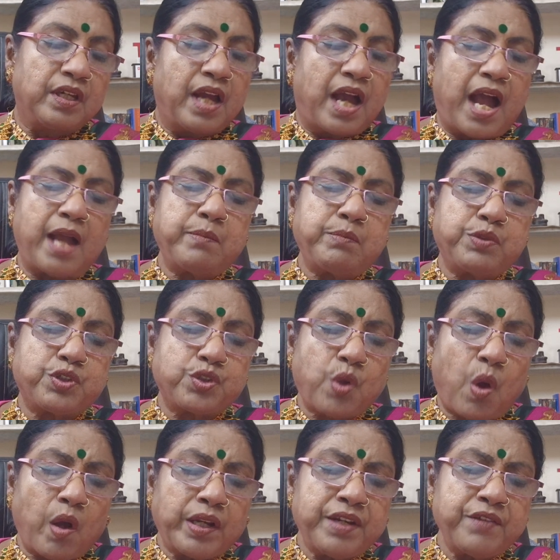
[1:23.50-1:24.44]
I'm
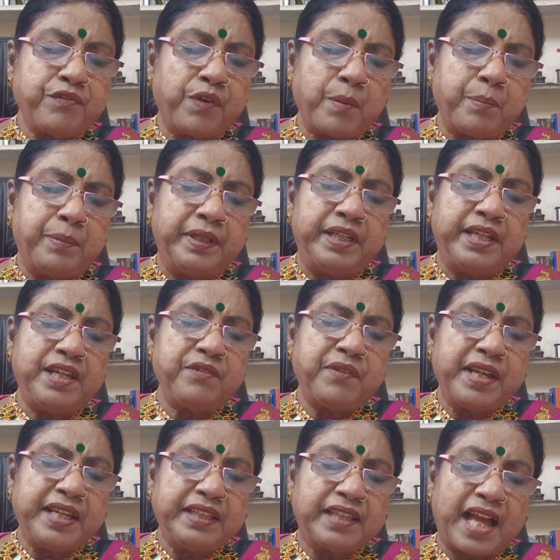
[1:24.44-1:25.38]
sorry for
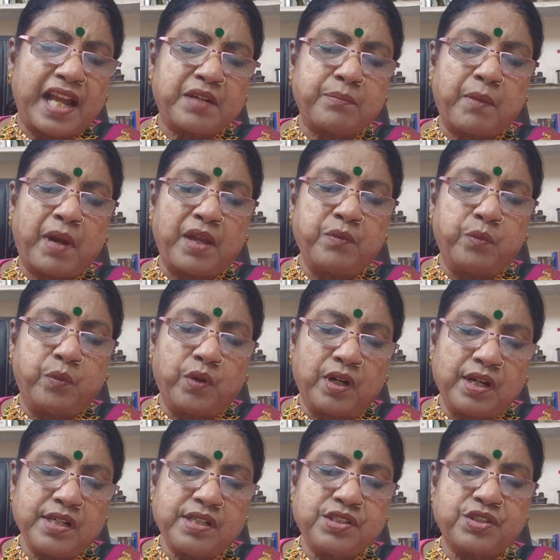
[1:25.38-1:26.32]
believing that my
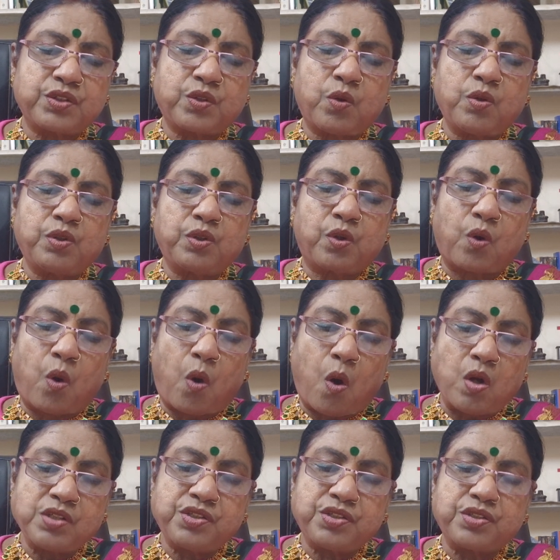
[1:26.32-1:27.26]
words could
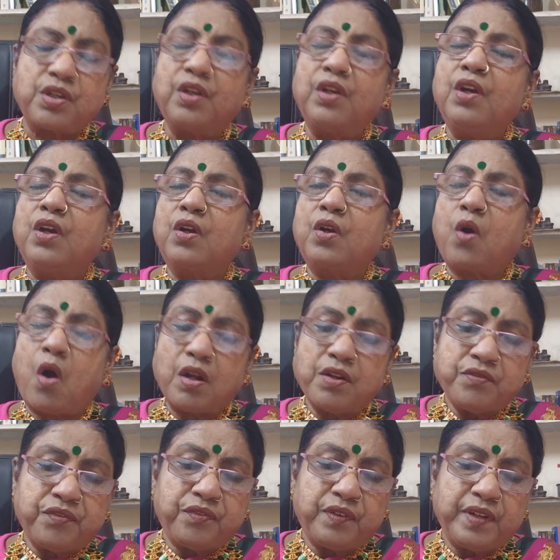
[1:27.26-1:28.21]
cause
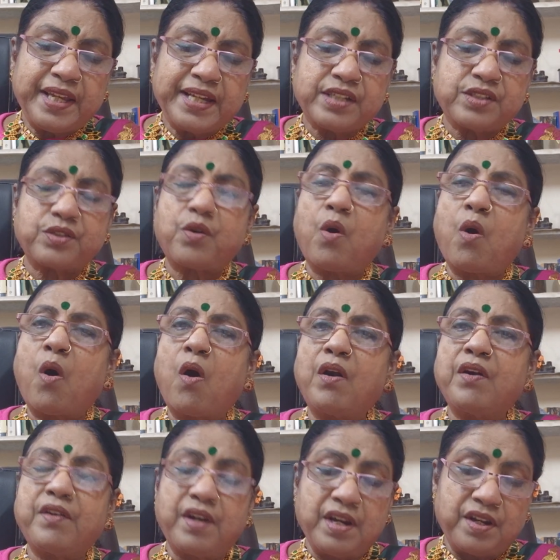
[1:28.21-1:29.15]
conflict
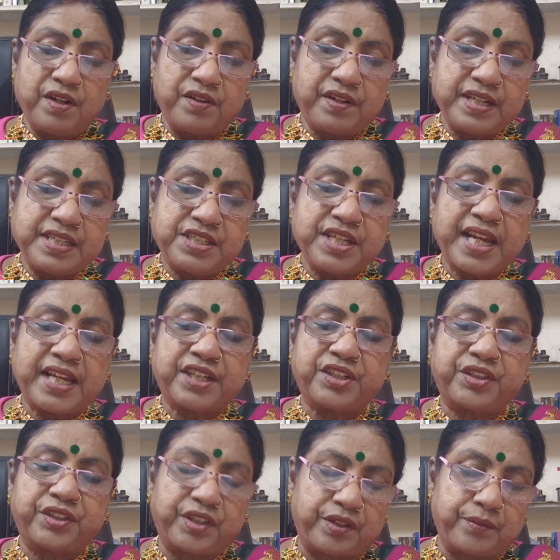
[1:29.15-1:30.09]
or
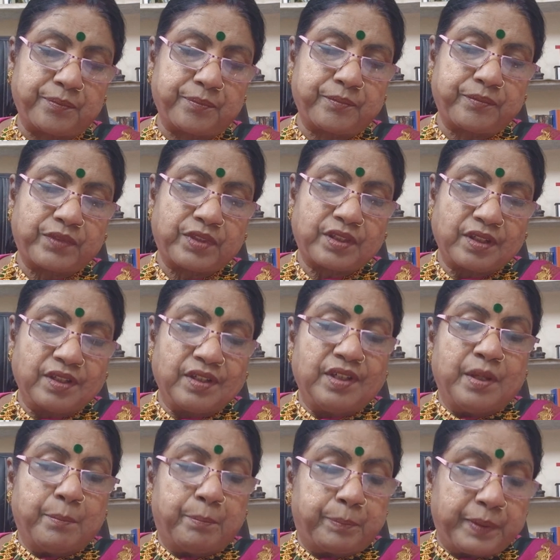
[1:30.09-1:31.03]
rejection.
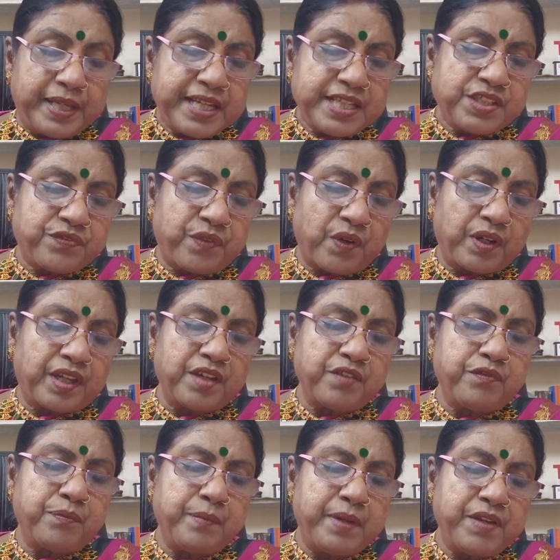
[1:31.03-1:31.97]
Please
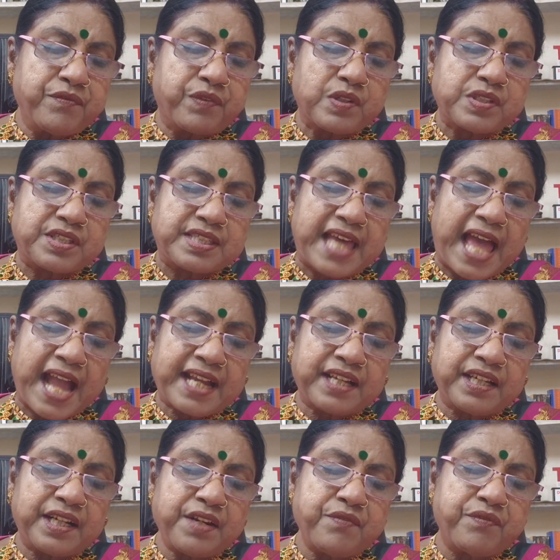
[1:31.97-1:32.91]
forgive me for
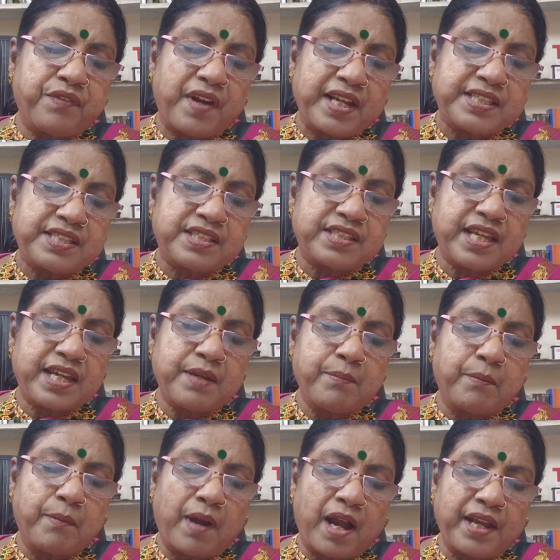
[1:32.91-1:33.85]

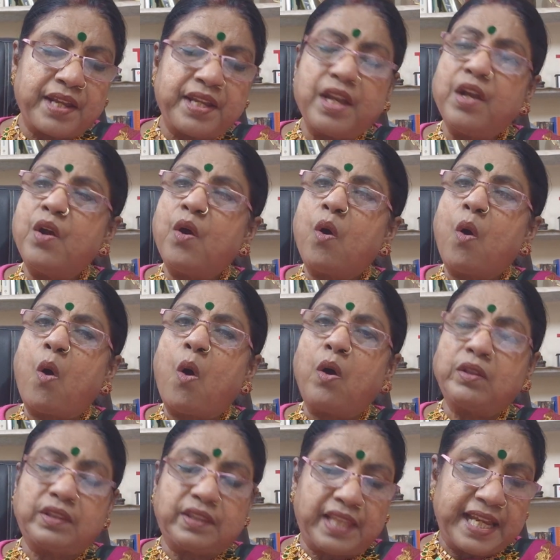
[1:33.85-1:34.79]
sacrificing my
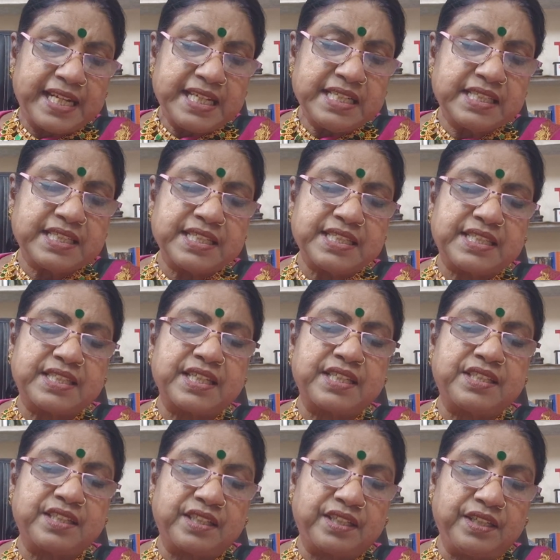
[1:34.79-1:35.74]

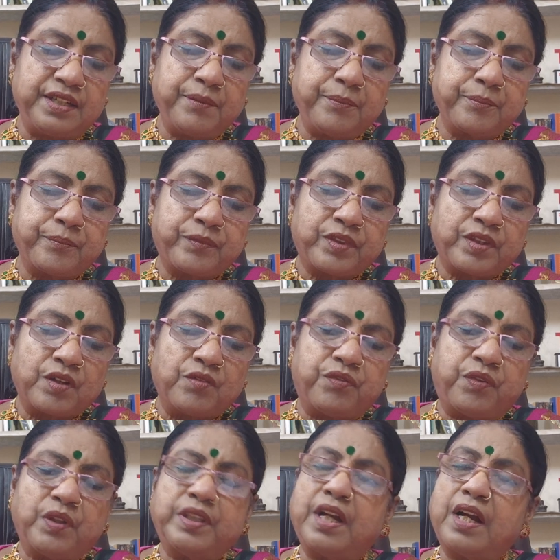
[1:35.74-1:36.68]
authenticity
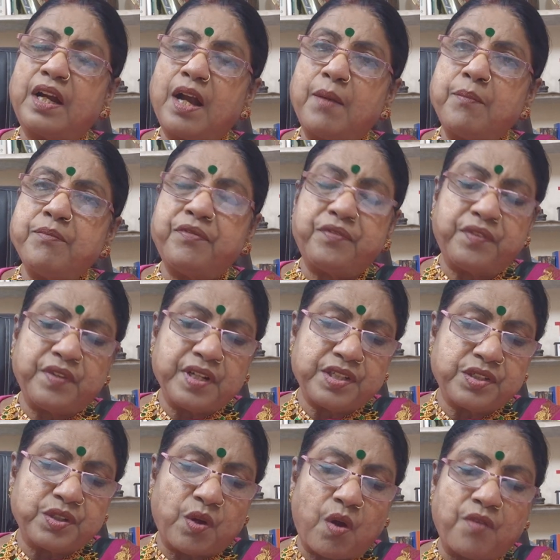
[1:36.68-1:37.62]
for the
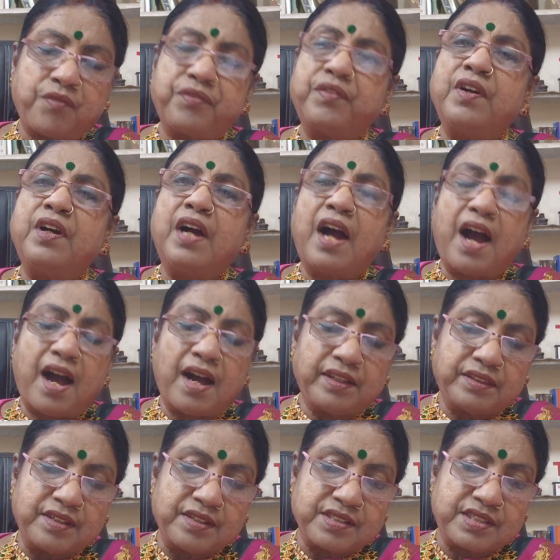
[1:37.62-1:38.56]
comfort of
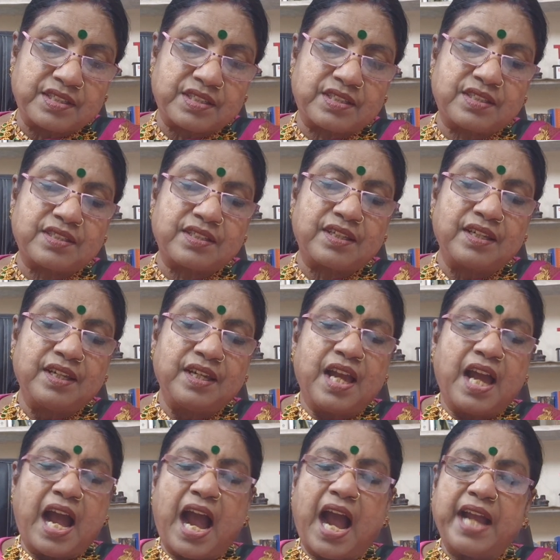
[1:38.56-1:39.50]
others.
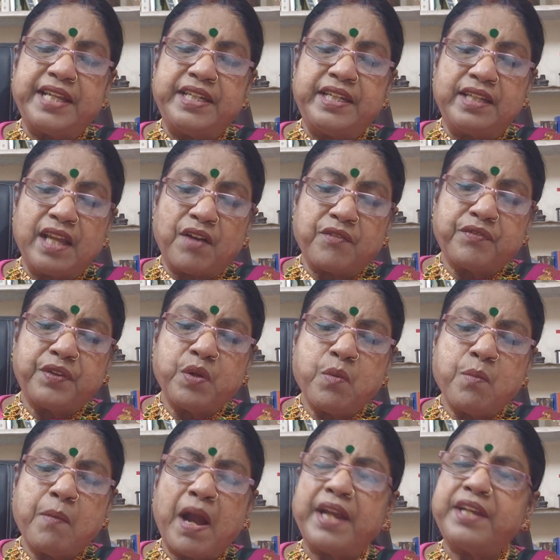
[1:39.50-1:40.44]
I love you,
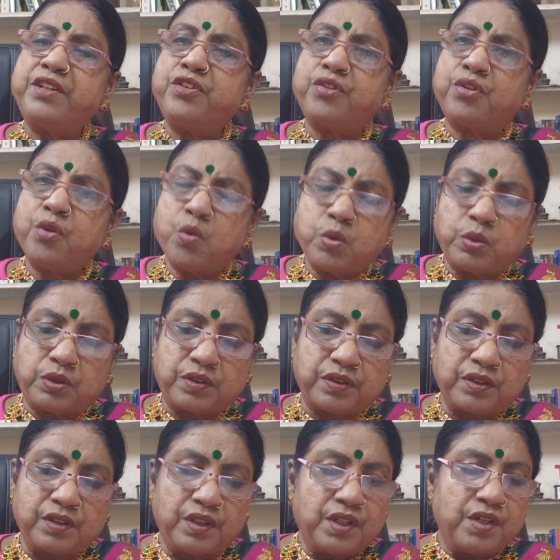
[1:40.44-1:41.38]
my truth,
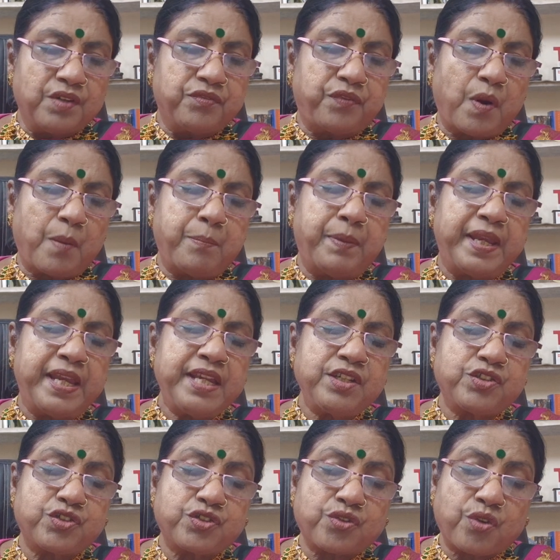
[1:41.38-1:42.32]
for being
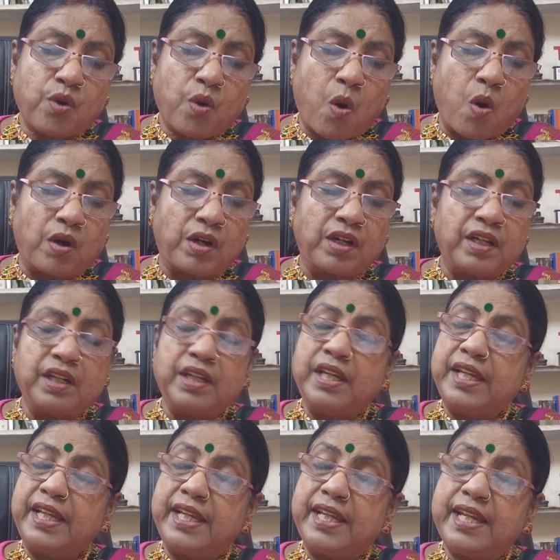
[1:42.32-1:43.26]
strong
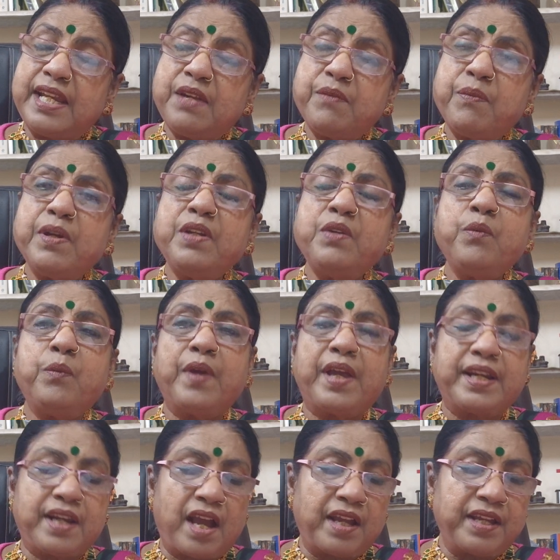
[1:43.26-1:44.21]
even
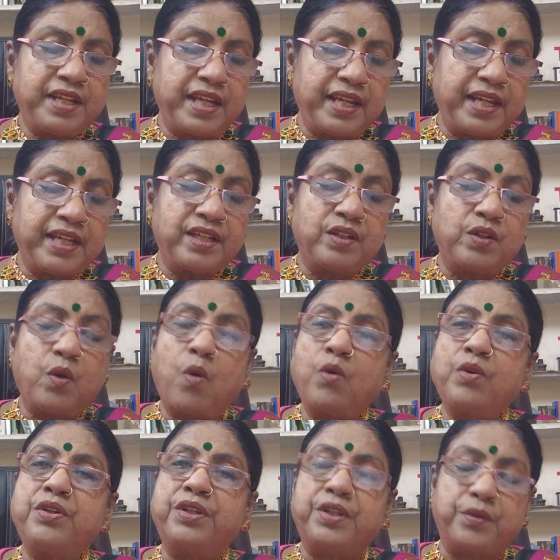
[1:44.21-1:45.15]
when I
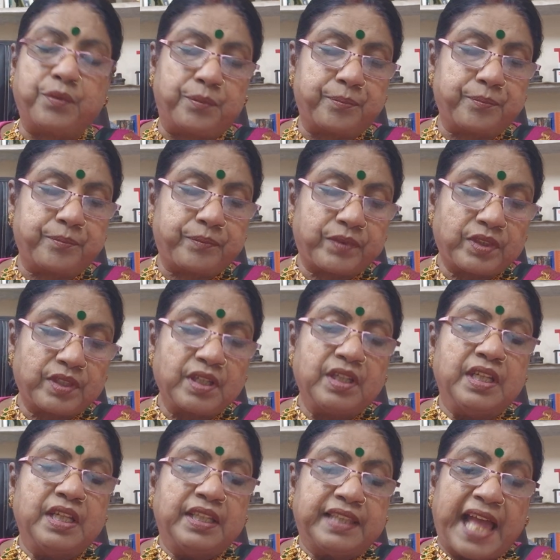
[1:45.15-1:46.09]
ignored you.
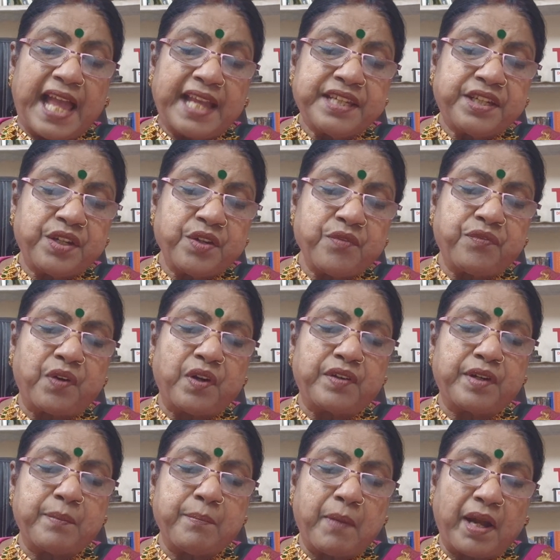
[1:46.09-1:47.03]
Thank you for
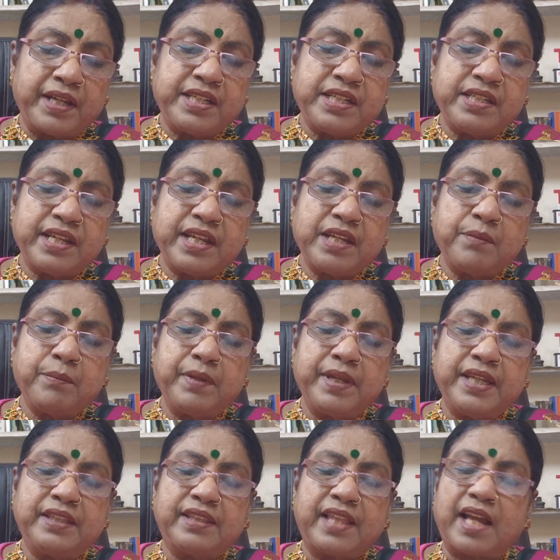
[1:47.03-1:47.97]
reminding
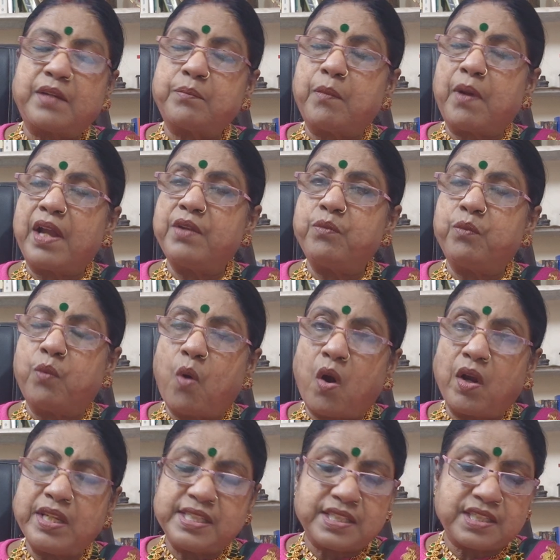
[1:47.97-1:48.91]
me that my
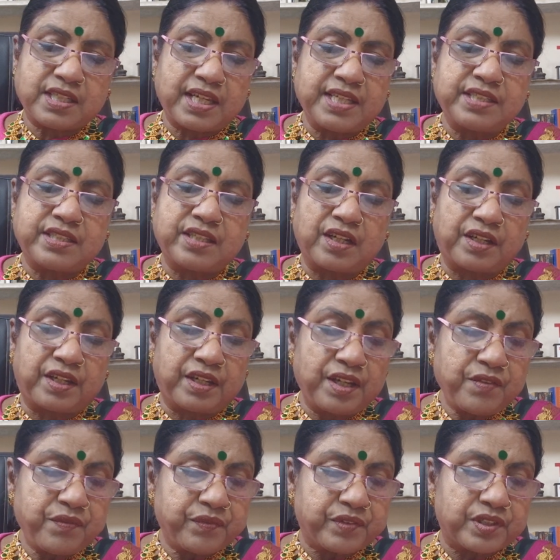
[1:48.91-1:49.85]
voice is a
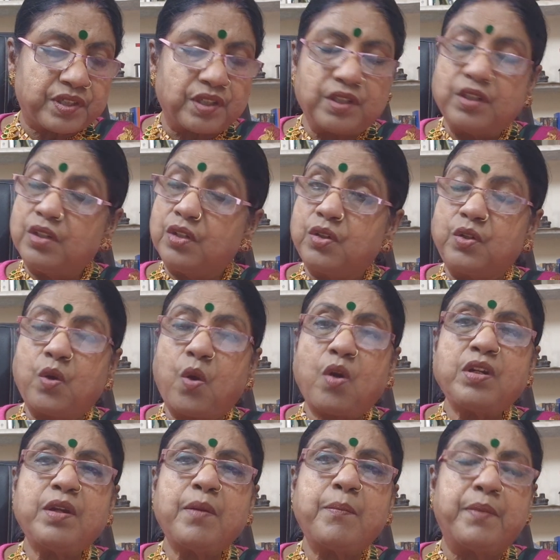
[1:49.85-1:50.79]
gift,
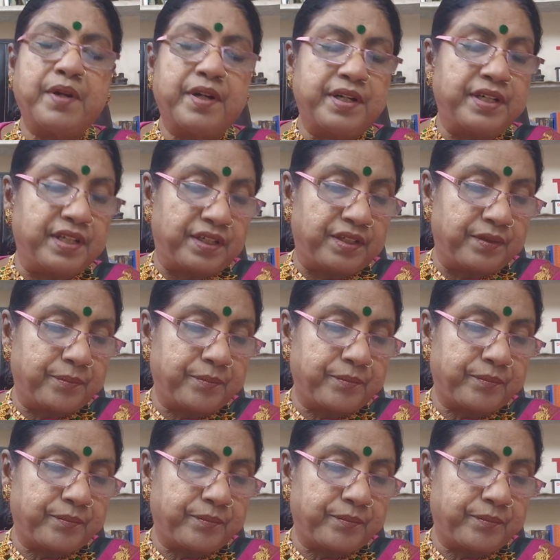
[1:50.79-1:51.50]
not a burden.